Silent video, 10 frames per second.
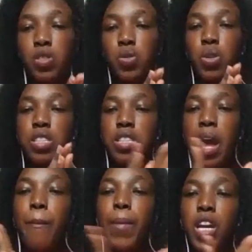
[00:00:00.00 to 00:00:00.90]
do is I
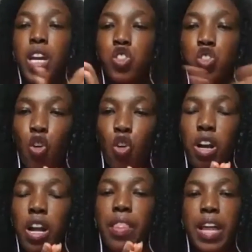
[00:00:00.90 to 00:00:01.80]
make
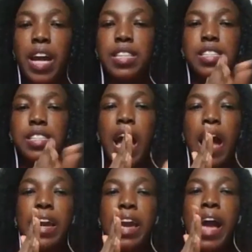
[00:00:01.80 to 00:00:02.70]
sure that
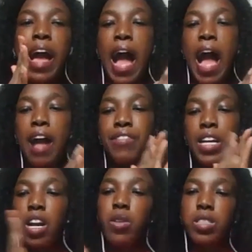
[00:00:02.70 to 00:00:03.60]
I have an
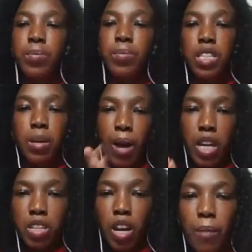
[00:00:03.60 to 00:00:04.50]
accountability
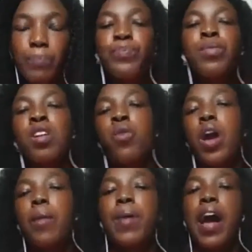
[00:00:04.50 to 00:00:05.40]
partner,
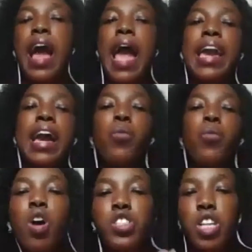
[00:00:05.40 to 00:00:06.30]
whereby I can't
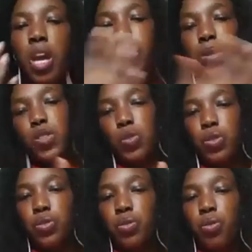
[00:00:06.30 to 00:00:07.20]
watch an
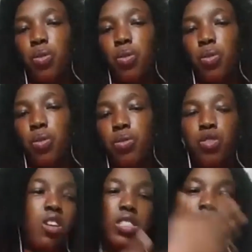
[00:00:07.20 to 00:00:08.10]
episode
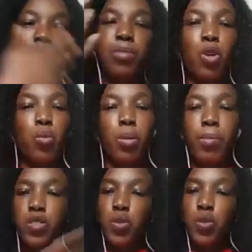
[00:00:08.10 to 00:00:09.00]
not until I'm done with my
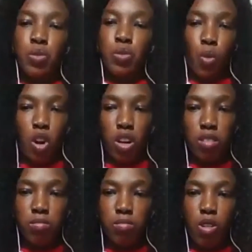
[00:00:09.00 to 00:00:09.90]
school work
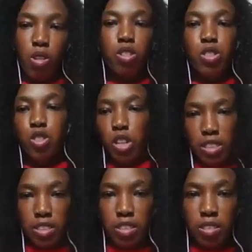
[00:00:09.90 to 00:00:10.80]
or
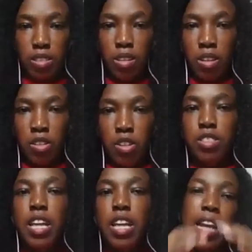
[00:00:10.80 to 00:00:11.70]
studying. You
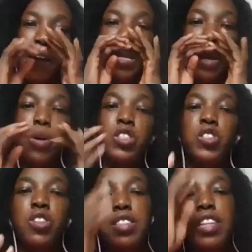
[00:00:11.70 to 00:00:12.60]
understand? And then I want you to
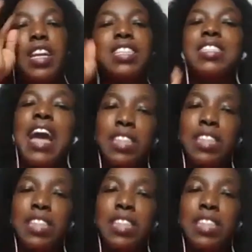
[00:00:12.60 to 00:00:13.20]
understand that these guys are